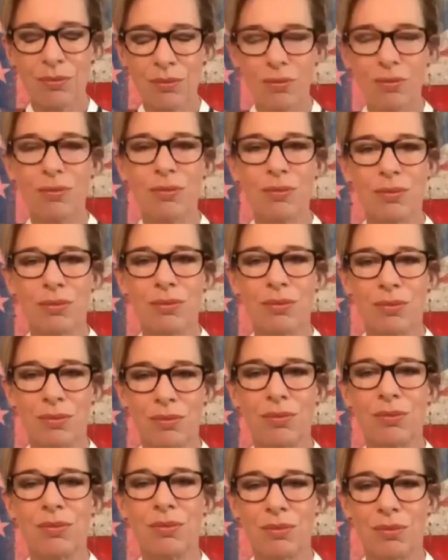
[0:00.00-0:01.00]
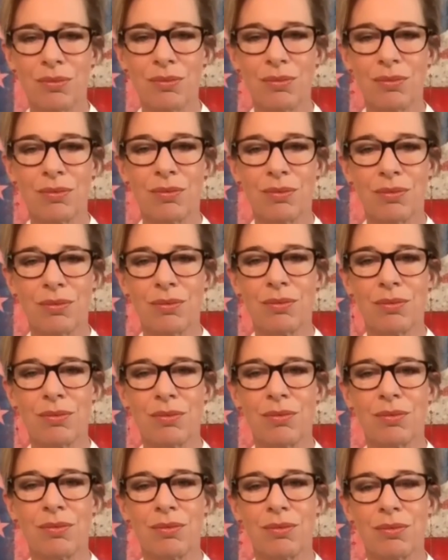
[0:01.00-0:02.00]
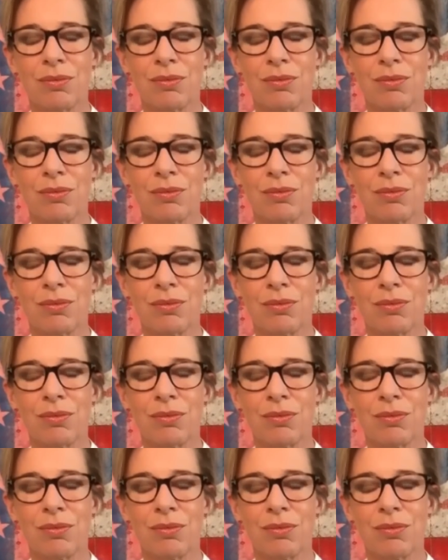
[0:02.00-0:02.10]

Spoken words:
Lives Matter. So let's hear your views on that.